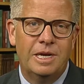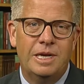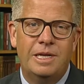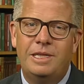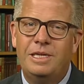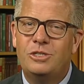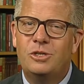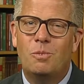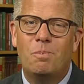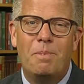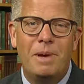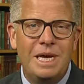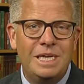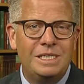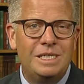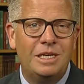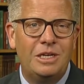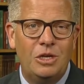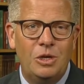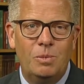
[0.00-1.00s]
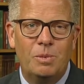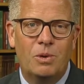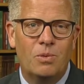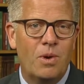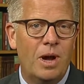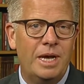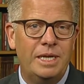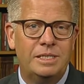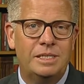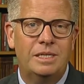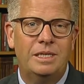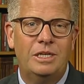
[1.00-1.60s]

These are basic human rights